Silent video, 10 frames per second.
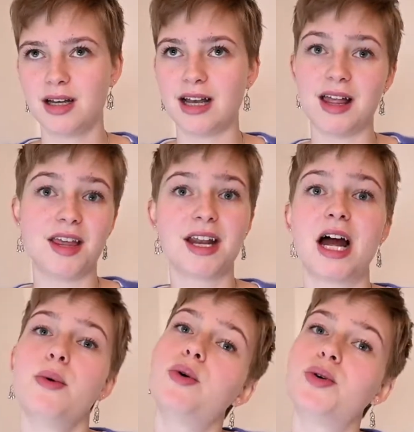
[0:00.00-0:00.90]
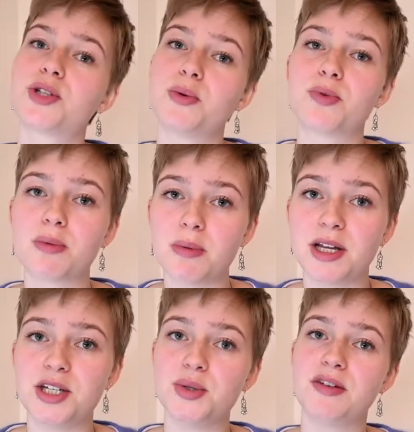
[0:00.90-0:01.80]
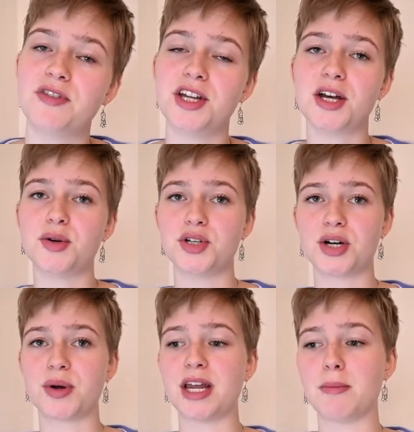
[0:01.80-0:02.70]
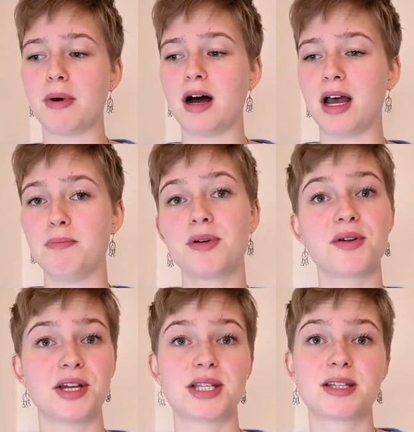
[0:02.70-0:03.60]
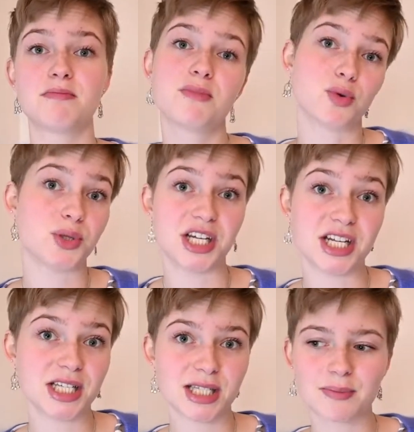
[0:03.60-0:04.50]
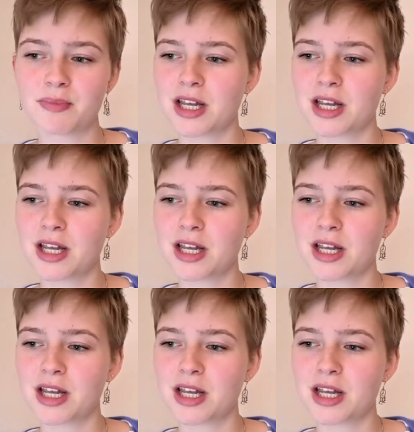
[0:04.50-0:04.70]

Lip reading: And then I will also probably do a video sharing my periods routines.